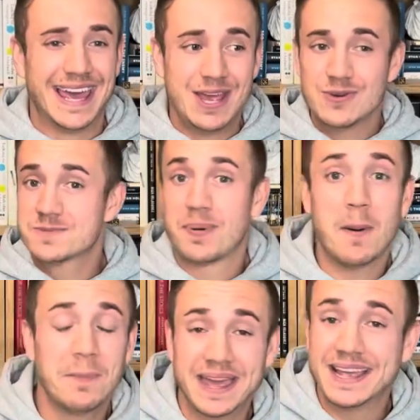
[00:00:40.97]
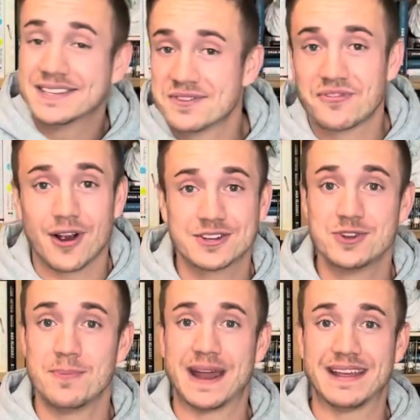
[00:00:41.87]
he was bumping into far
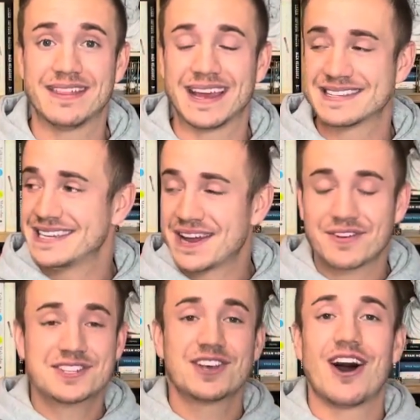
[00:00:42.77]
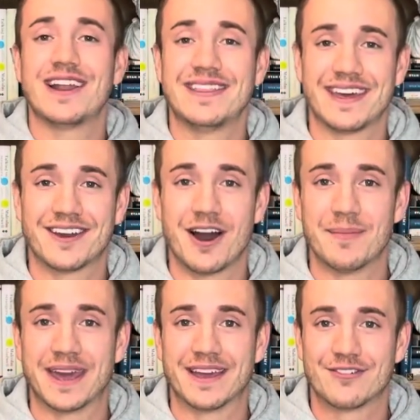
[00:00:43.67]
too many things. He never saw anything
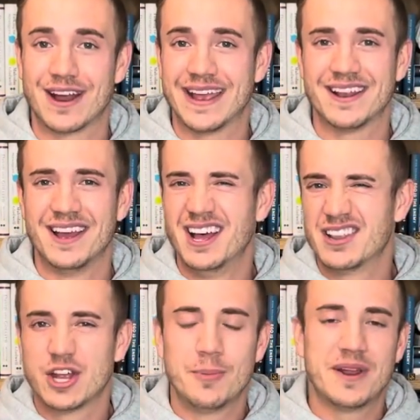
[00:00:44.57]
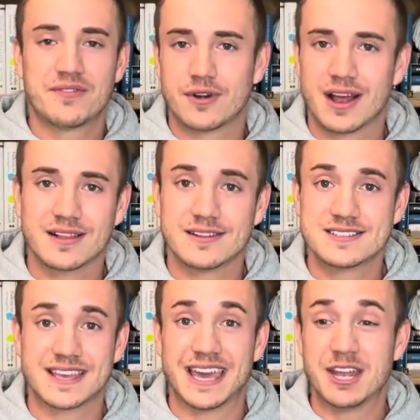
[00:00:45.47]
coming, right? Little bit of a reckless
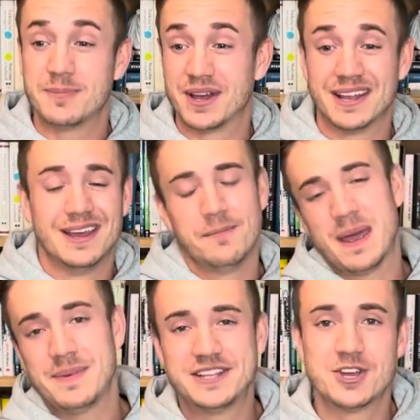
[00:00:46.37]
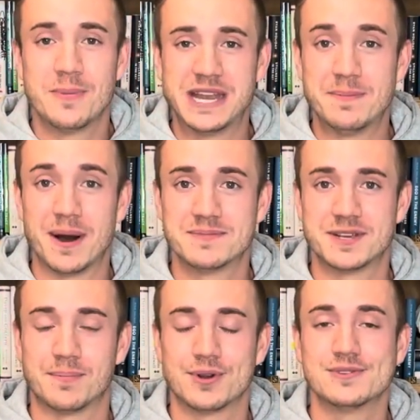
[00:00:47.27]
kid, but maybe too many bumps
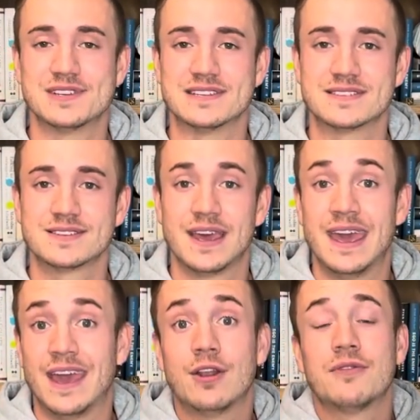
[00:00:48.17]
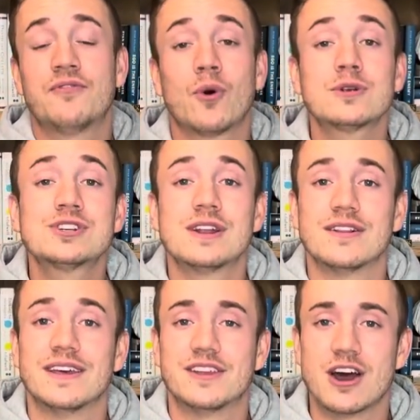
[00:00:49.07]
and bruises. And
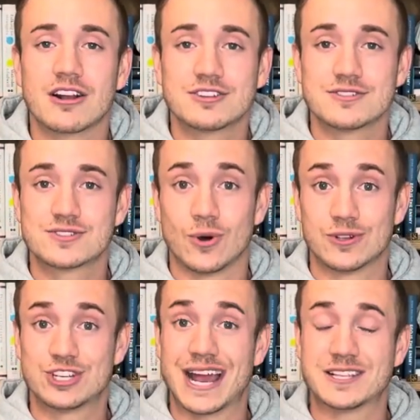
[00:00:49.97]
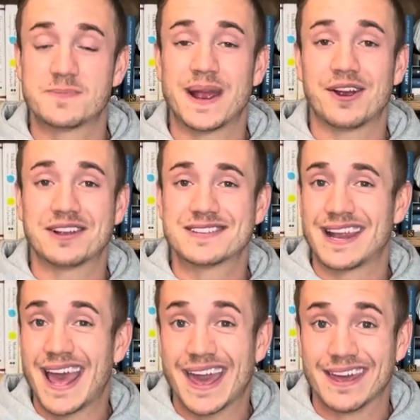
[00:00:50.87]
unfortunately, the doctors told Chad's parents that,
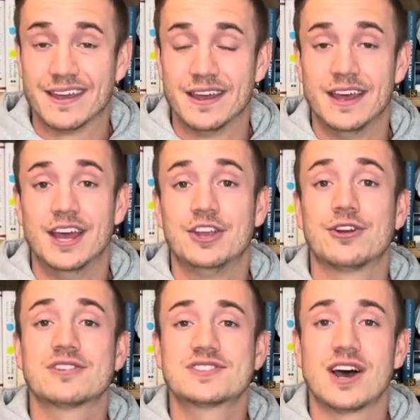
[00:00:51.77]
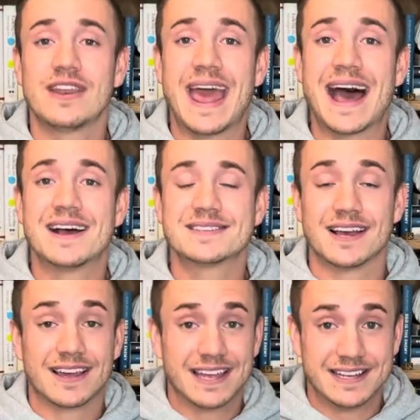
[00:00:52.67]
hey, your son has
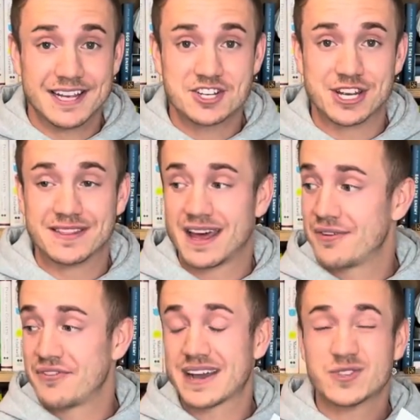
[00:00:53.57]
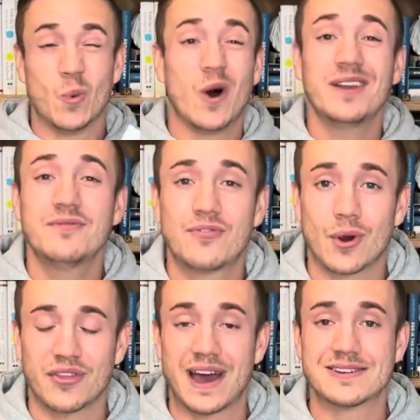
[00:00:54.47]
a condition that affects 1 in
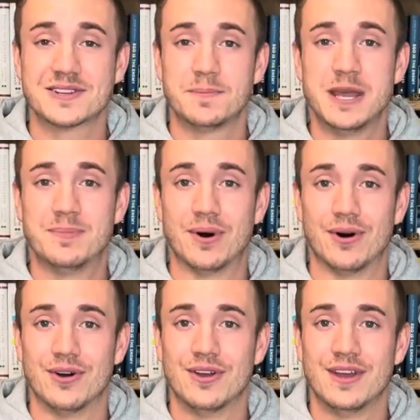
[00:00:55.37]
4,000 people